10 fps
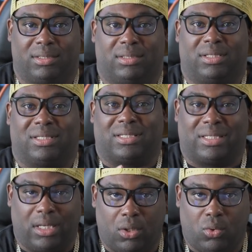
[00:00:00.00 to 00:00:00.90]
The
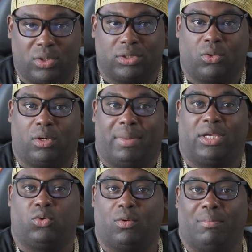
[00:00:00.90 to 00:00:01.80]
skill is going to
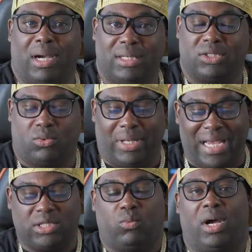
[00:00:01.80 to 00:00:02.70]
make you the money. So
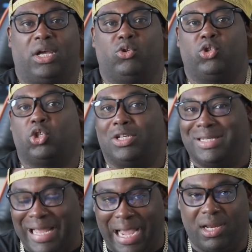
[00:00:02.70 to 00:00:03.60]
that's why you should
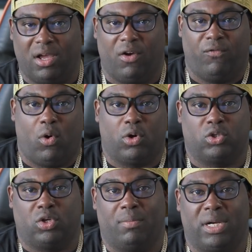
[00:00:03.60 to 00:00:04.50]
not
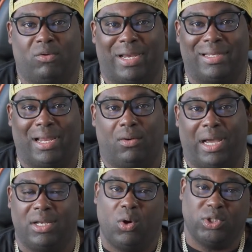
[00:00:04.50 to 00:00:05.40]
focus on the money right now.
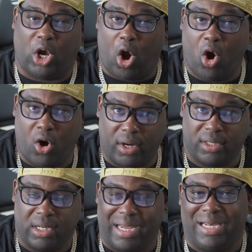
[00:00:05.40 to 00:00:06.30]
I know it's
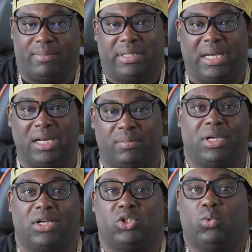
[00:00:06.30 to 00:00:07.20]
hard in the beginning
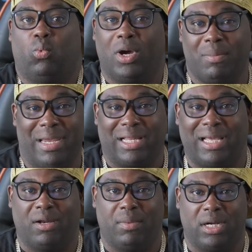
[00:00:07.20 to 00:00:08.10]
because you want to make a
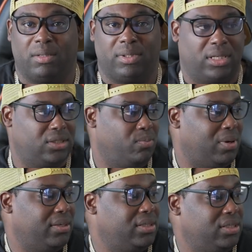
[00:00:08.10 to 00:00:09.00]
lot of money because you
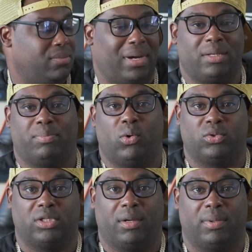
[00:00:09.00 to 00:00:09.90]
probably see somebody
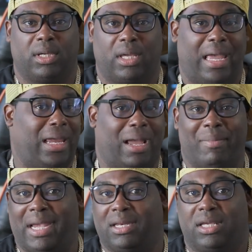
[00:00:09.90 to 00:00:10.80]
post up, hey, I
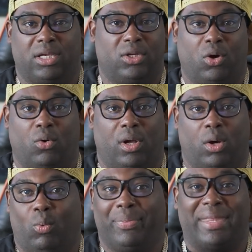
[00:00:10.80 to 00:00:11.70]
made,
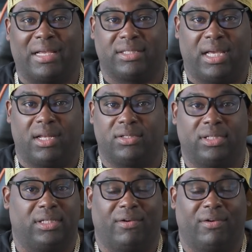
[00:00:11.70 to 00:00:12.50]
$1,000 in